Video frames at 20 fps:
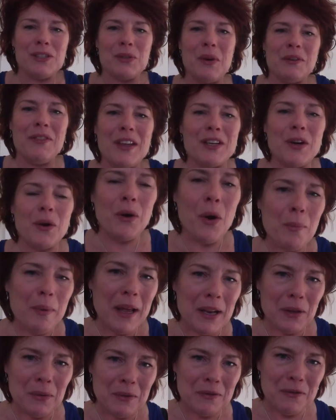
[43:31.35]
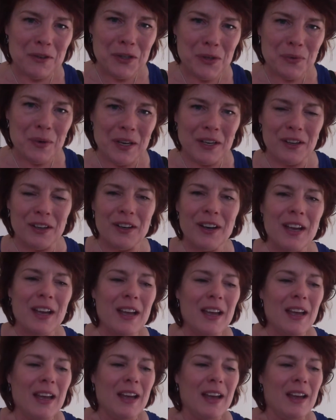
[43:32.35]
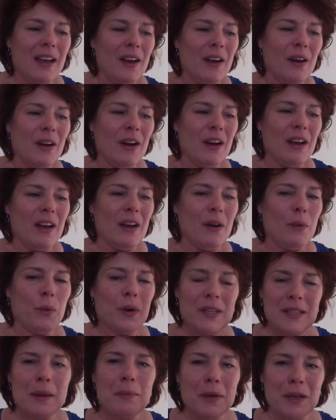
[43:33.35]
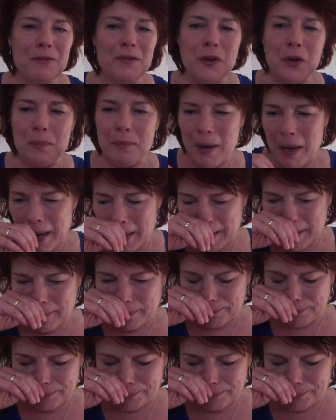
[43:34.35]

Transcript: So if they don't go bad in the refrigerator, what does that mean for your body?